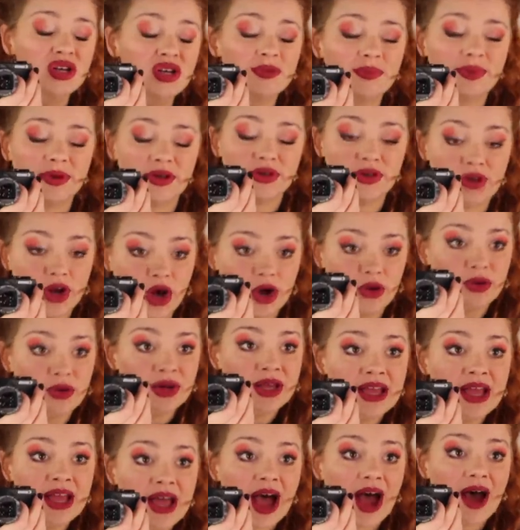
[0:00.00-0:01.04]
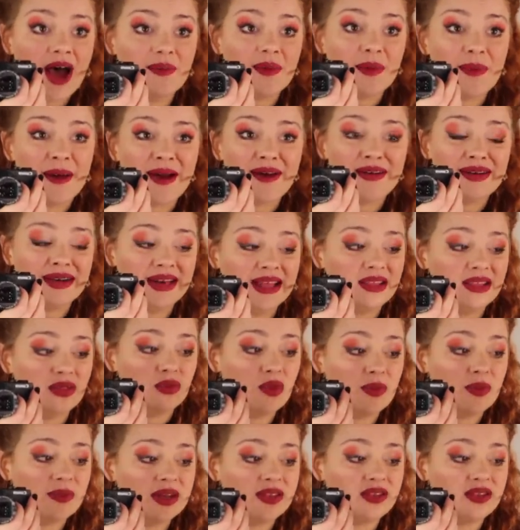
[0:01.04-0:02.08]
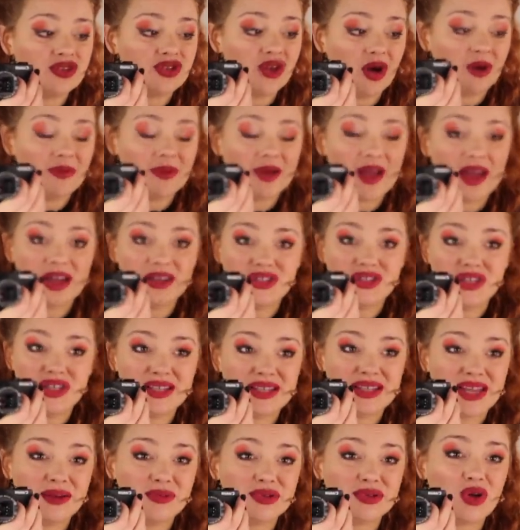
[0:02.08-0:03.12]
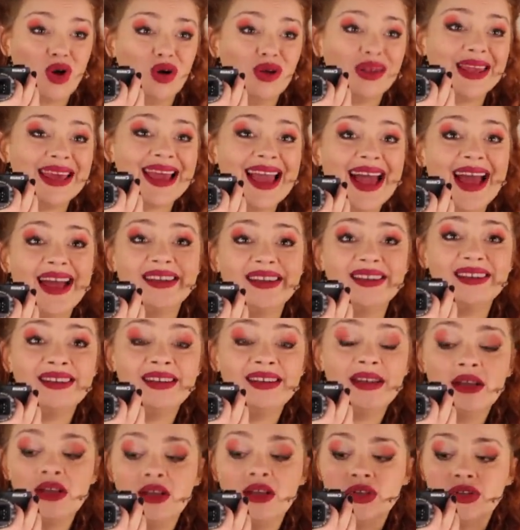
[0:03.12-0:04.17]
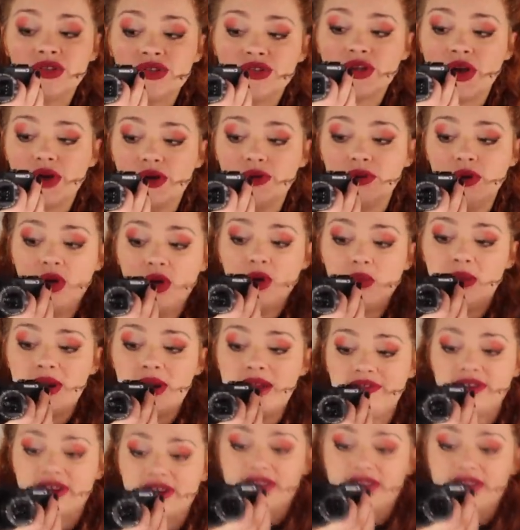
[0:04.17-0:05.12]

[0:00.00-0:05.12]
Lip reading: but no. Apparently the woman in the shop, she said it was Olean. So whatever